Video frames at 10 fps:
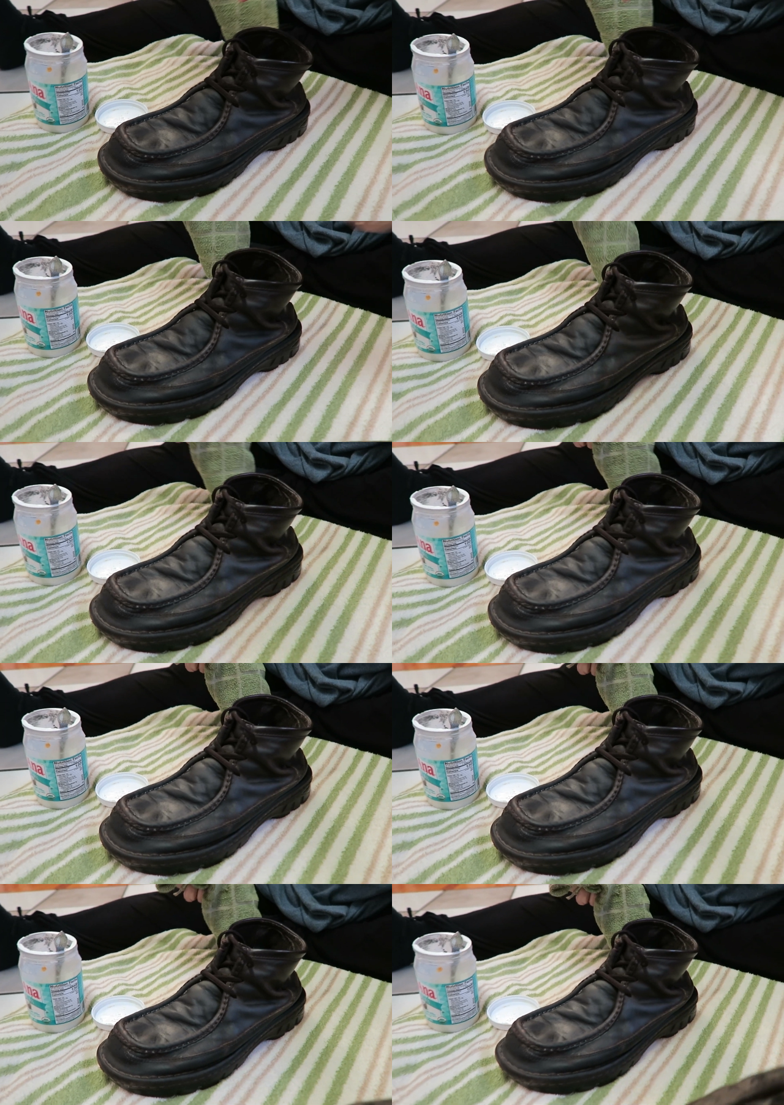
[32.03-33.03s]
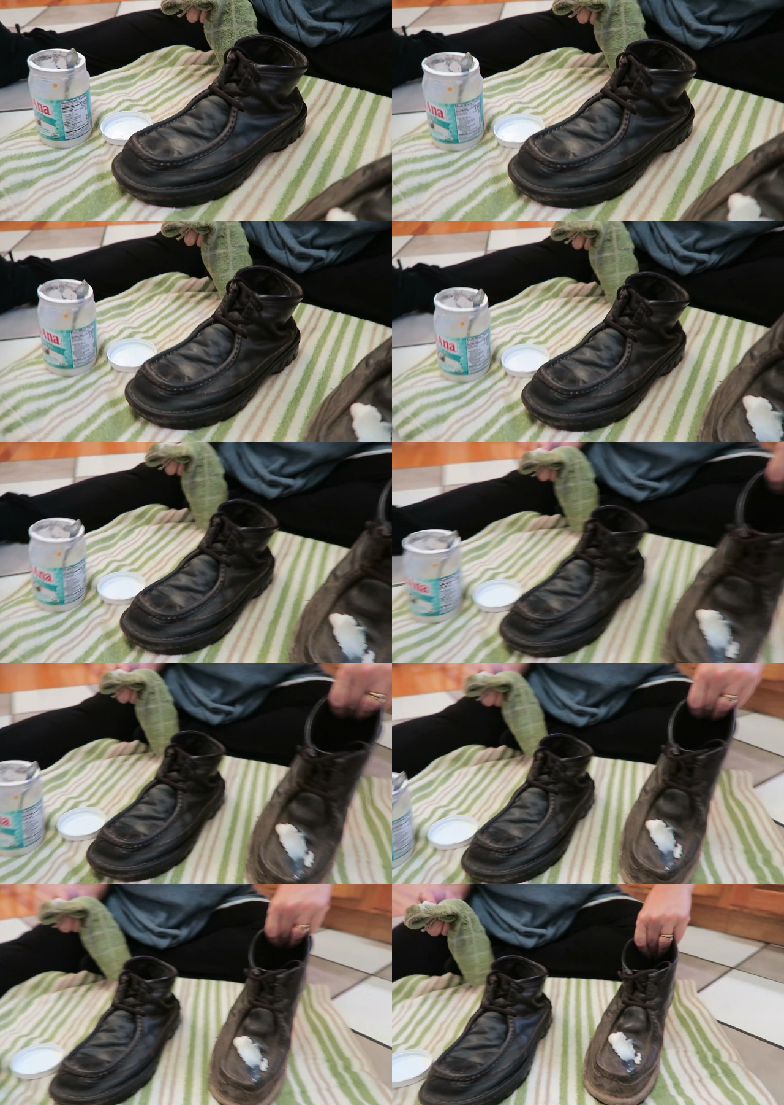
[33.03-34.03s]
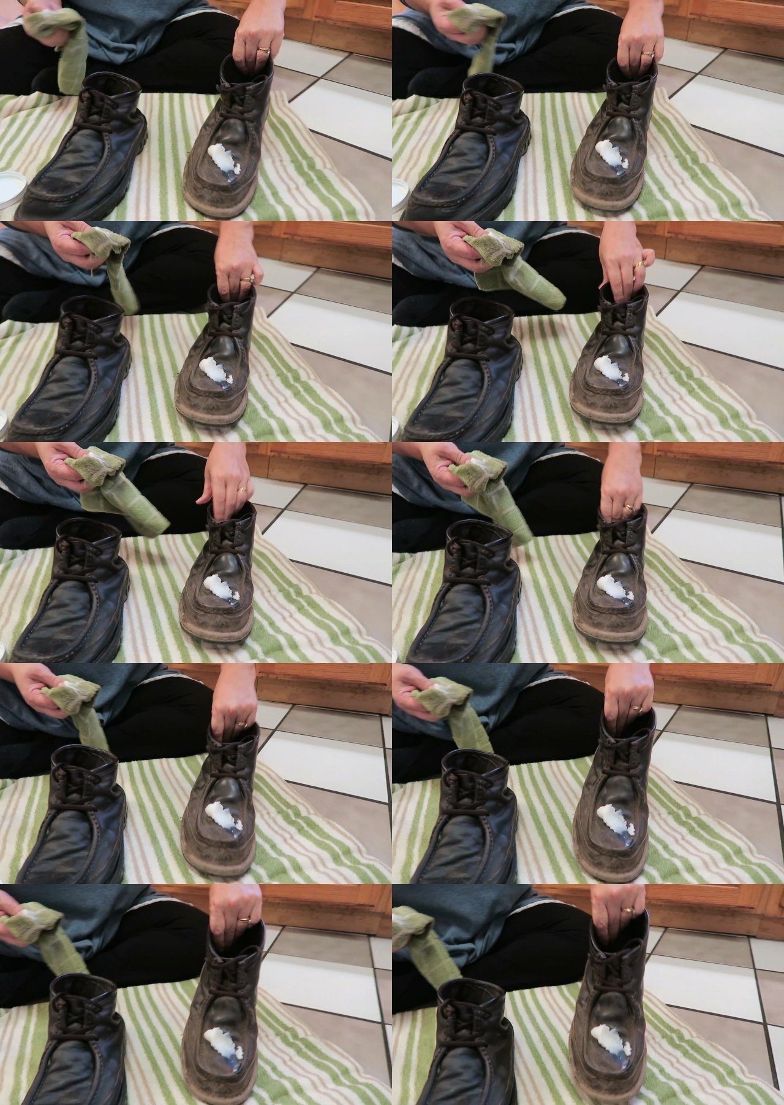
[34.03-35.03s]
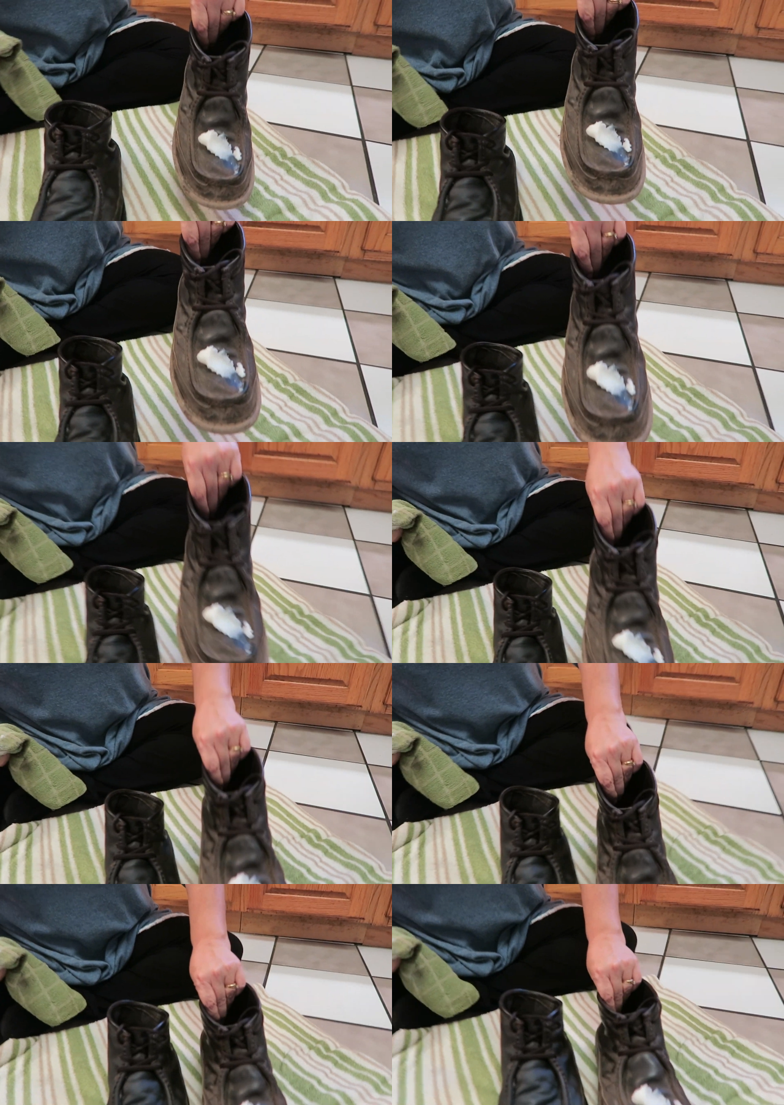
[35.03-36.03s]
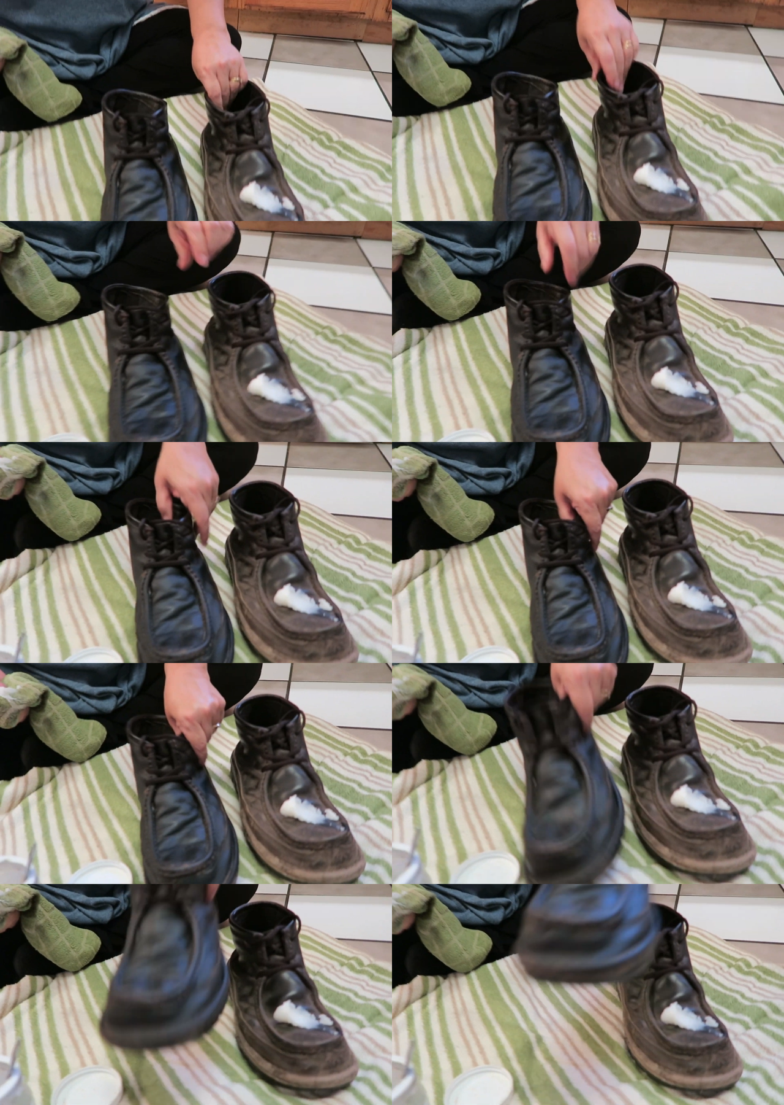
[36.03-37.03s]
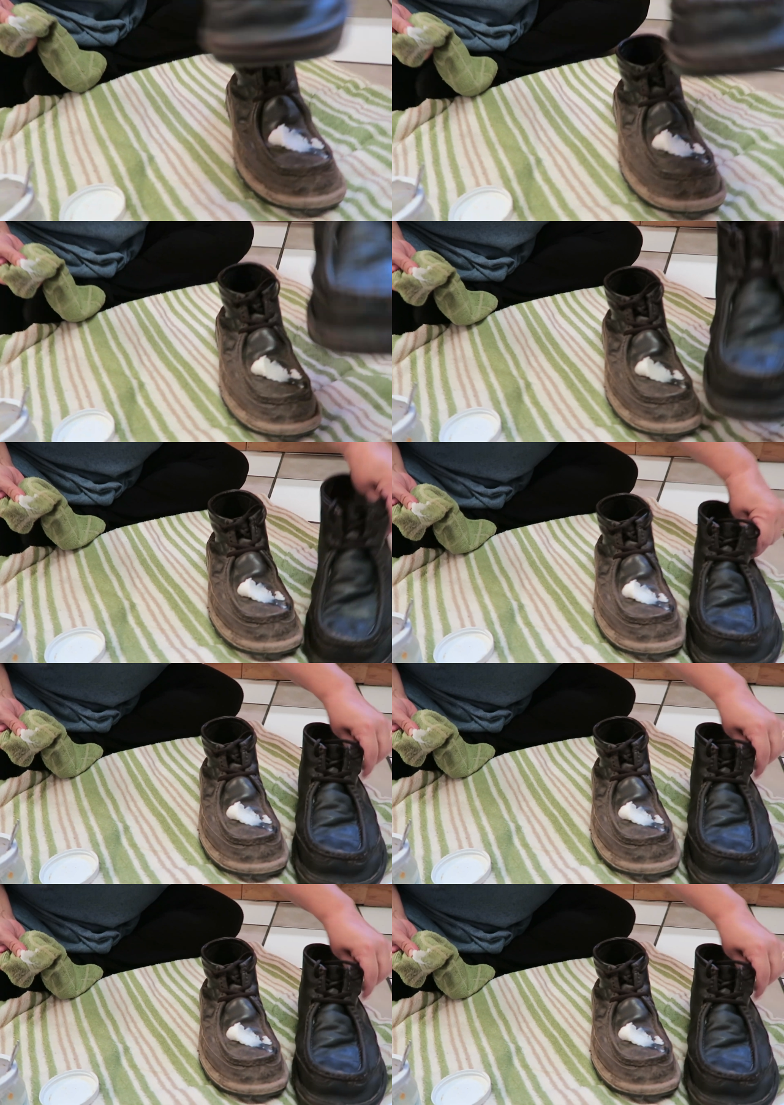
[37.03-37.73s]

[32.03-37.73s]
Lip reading: (no speaker visible)